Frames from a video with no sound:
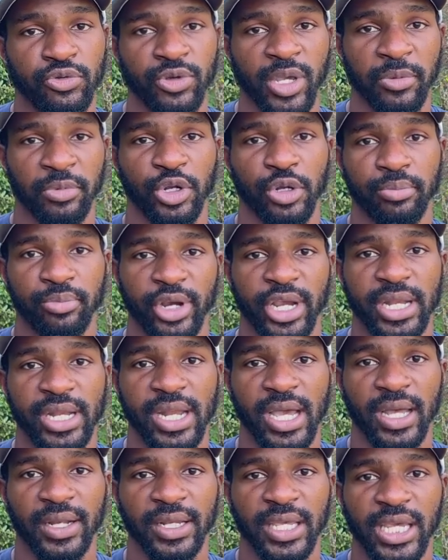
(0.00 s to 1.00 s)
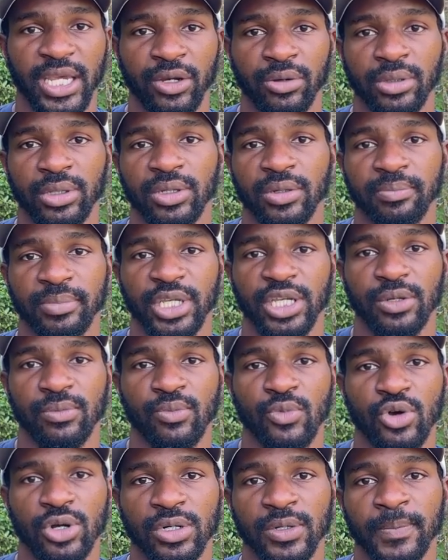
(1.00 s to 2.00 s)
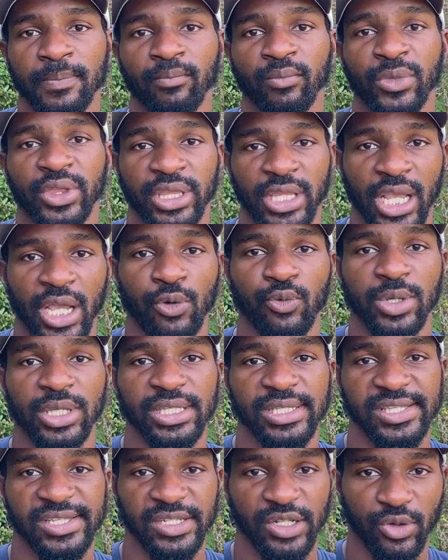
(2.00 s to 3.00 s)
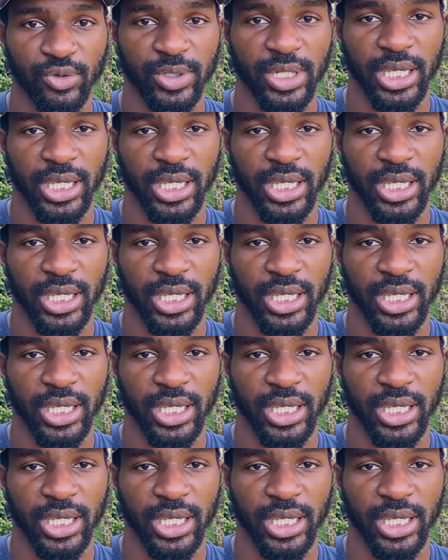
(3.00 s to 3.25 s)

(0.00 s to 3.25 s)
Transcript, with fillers: you're able to break down the area a bit more. Now we can slow